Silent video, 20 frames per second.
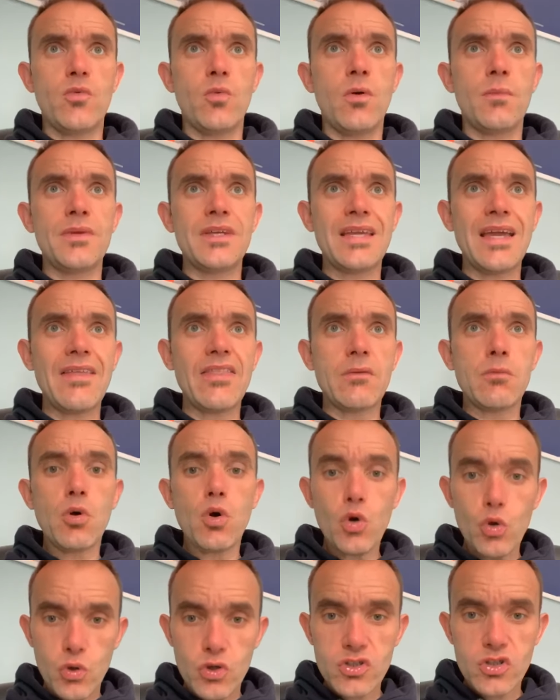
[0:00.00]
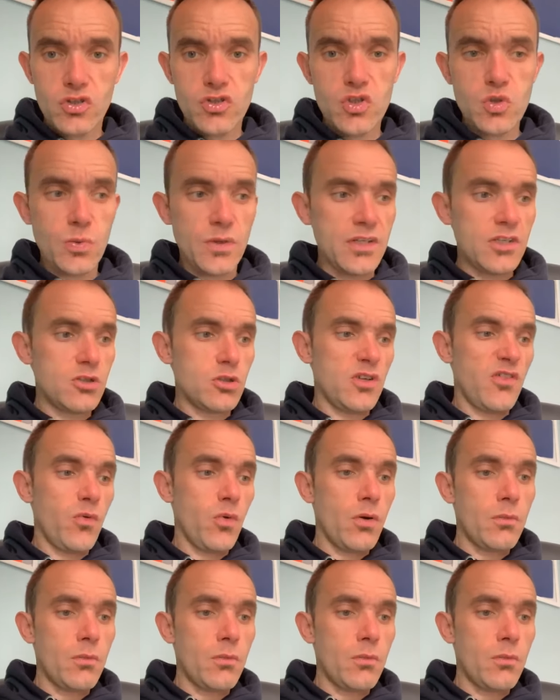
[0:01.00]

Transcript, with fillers: or when we get them hooked on sweet stuff,